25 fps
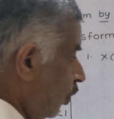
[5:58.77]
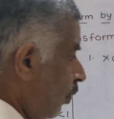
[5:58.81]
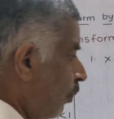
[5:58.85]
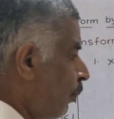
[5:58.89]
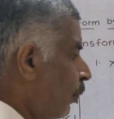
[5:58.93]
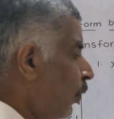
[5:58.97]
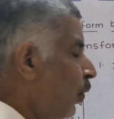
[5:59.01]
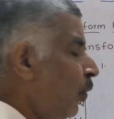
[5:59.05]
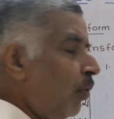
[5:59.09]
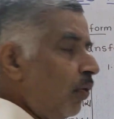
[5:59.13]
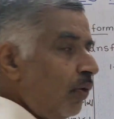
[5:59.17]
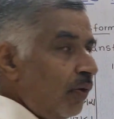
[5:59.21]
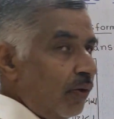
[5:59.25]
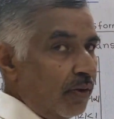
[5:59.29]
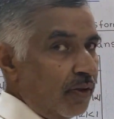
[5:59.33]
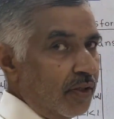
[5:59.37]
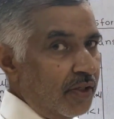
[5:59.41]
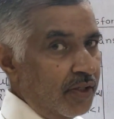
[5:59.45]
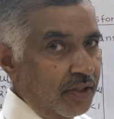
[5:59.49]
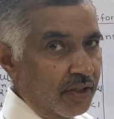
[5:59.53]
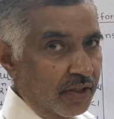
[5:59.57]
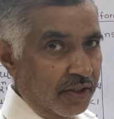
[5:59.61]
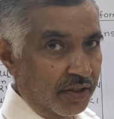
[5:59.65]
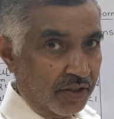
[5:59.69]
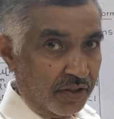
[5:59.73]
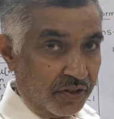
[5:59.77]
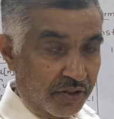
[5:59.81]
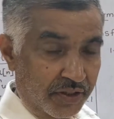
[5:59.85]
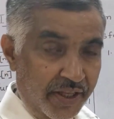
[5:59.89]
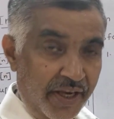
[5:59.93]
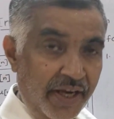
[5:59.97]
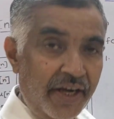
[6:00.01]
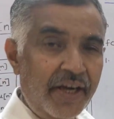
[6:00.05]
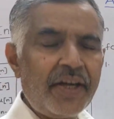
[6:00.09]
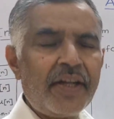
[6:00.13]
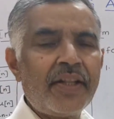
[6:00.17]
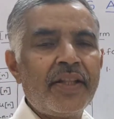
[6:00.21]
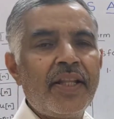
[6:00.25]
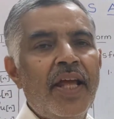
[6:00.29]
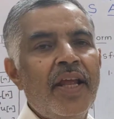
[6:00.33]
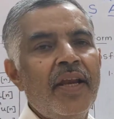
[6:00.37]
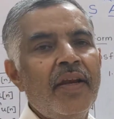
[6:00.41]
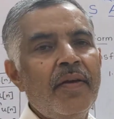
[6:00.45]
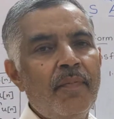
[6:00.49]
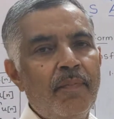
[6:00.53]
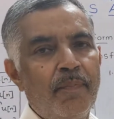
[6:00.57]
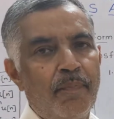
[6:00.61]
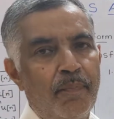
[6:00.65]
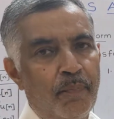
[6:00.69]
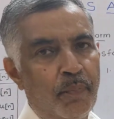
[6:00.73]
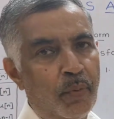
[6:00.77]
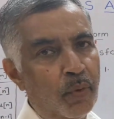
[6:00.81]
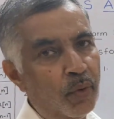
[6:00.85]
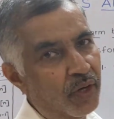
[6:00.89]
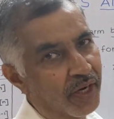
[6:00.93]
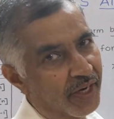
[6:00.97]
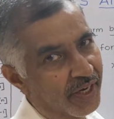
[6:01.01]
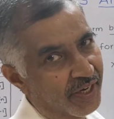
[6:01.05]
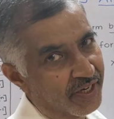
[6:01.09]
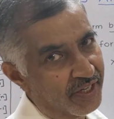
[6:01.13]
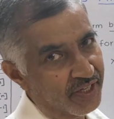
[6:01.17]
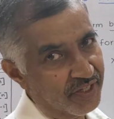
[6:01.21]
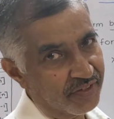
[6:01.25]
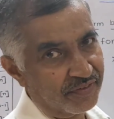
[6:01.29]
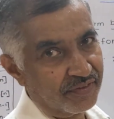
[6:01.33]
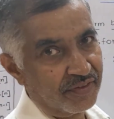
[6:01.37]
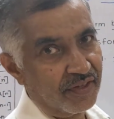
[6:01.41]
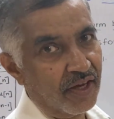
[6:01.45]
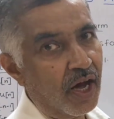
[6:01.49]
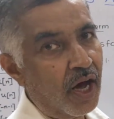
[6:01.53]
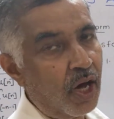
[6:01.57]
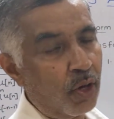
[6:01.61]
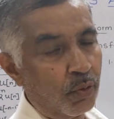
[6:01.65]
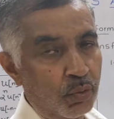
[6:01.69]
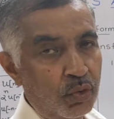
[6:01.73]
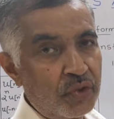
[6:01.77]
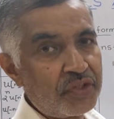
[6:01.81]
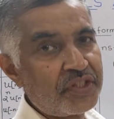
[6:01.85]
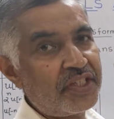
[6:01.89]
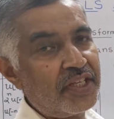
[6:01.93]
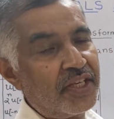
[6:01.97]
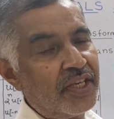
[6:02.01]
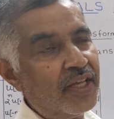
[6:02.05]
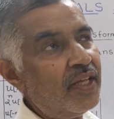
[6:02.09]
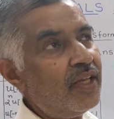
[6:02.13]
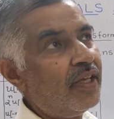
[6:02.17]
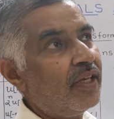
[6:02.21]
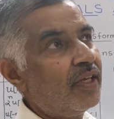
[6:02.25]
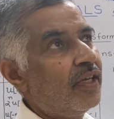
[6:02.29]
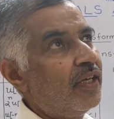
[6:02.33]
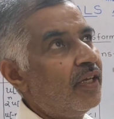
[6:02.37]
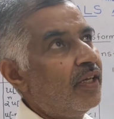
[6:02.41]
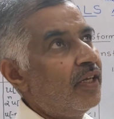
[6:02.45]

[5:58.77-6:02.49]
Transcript: Pole greater than pole radius, ROC,